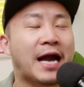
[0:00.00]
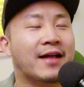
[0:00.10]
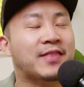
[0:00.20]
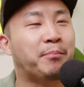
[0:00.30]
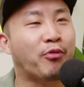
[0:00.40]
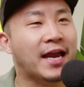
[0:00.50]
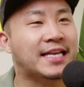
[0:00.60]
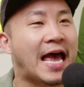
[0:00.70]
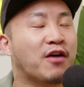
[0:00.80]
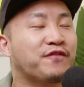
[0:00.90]
got the
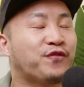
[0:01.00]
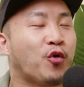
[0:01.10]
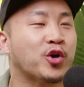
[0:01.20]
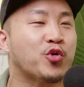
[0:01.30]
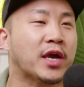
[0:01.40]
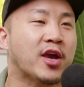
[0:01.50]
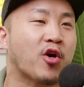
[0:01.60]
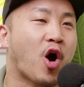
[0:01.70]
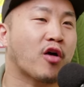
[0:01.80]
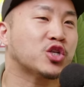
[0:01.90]
breakdown for you. Here
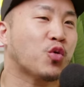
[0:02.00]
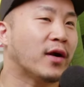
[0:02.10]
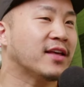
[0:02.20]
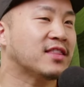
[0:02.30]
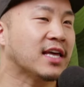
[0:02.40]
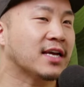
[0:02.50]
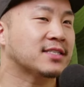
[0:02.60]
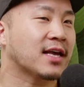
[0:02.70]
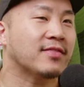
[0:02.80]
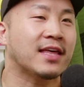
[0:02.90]
are 20
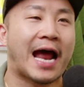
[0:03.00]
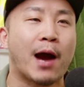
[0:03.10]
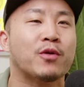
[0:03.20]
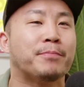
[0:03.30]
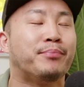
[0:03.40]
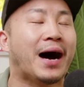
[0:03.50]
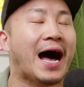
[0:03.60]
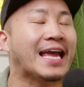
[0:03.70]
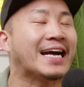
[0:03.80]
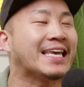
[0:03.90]
things that I would
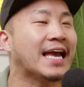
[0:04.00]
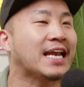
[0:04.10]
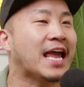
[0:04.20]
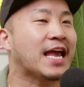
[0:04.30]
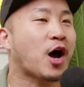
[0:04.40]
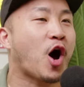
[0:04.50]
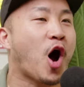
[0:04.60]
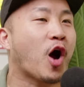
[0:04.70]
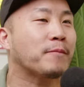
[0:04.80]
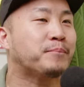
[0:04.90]
buy again in a
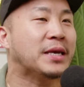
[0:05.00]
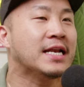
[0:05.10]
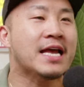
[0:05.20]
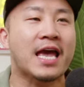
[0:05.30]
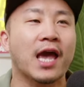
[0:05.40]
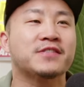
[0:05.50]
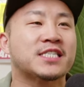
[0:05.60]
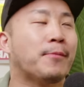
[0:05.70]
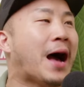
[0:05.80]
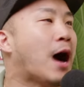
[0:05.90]
heartbeat if
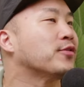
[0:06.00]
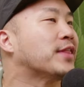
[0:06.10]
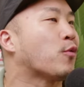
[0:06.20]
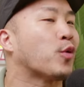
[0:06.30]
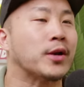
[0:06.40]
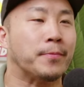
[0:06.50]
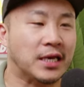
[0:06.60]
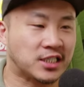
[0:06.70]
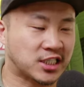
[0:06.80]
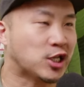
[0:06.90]
somehow they were to
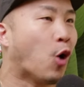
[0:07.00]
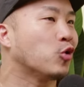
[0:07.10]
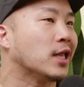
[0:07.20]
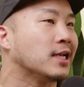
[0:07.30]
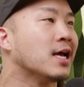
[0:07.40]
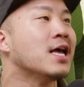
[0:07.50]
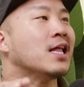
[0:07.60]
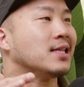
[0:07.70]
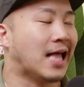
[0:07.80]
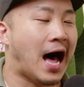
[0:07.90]
be stolen,
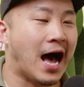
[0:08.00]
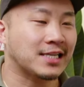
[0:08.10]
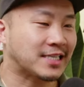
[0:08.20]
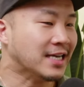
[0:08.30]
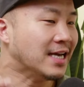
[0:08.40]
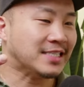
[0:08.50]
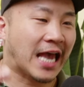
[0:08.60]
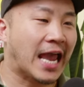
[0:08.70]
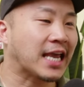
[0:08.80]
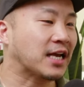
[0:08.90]
lost,
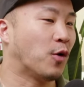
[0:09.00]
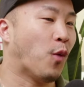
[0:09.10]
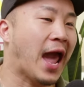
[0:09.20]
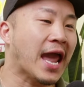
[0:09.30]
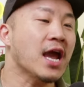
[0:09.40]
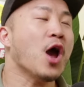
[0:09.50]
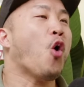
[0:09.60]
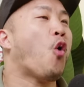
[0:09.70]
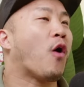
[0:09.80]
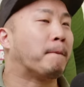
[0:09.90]
taken away,
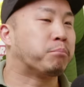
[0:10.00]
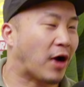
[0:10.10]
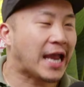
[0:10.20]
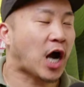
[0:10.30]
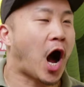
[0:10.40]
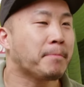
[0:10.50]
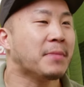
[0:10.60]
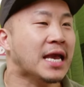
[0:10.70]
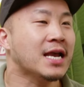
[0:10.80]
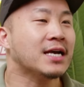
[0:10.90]
or break on
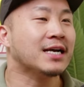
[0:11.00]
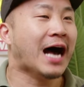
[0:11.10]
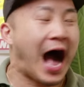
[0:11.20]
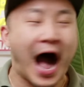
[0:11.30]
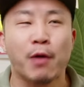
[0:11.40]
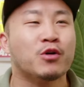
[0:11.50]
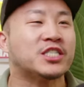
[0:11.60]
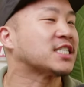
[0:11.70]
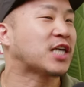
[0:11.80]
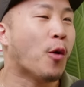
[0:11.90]
me. I would
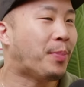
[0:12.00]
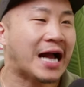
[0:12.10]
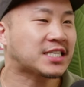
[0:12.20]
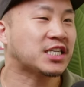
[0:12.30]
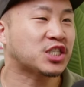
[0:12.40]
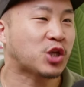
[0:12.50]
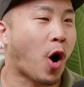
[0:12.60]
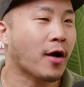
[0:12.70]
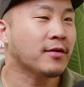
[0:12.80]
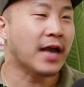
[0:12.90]
just go back to the
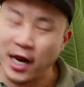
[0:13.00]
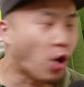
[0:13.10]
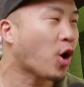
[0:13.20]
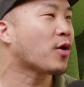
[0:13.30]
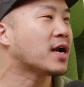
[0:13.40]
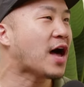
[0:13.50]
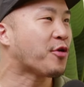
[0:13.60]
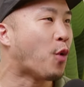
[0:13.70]
store and order another